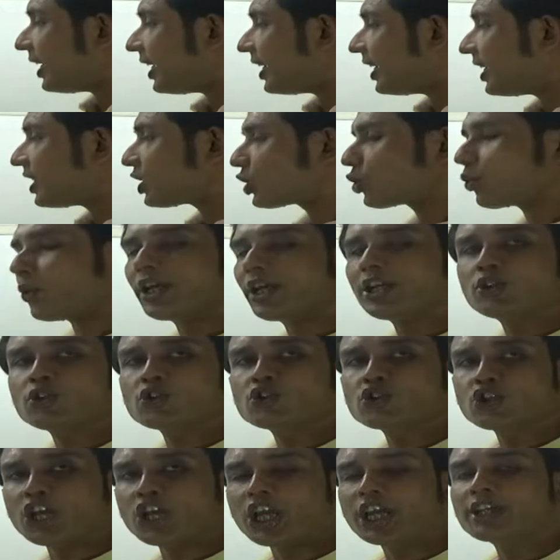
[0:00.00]
it is going to
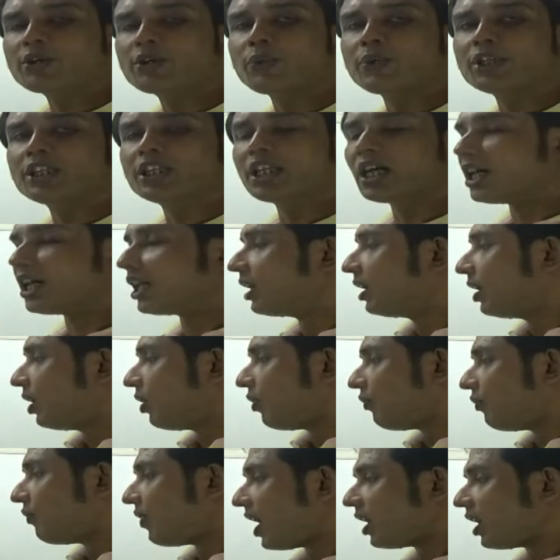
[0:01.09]
check with the
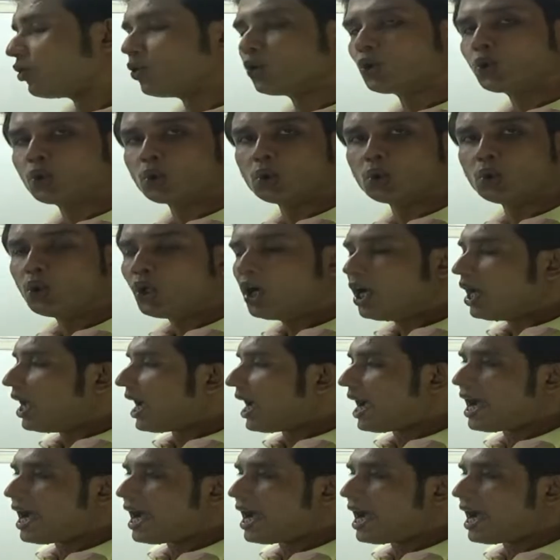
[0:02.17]
value 2,